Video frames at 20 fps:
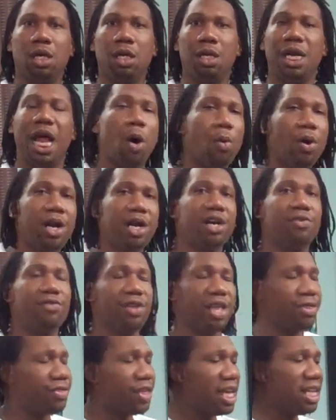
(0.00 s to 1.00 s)
Now, one of
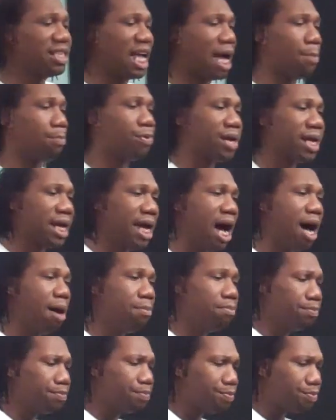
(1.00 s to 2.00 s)
the things I bring
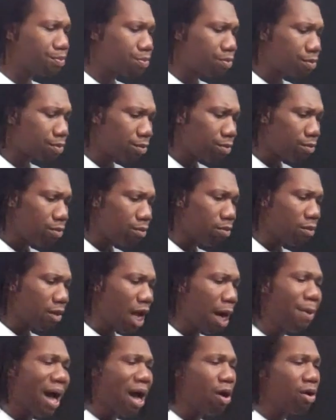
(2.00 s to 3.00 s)
up
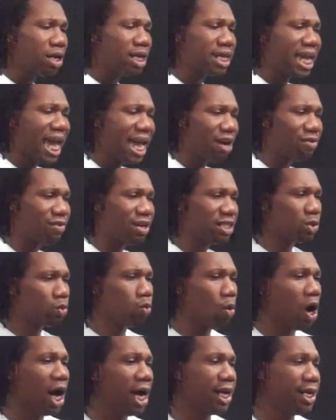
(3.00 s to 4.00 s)
about Krs
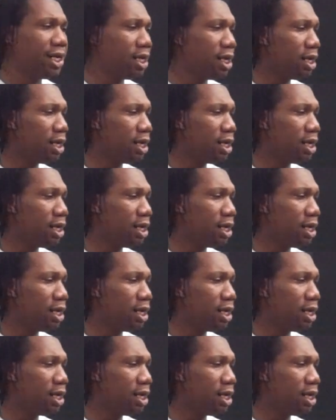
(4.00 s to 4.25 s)
One,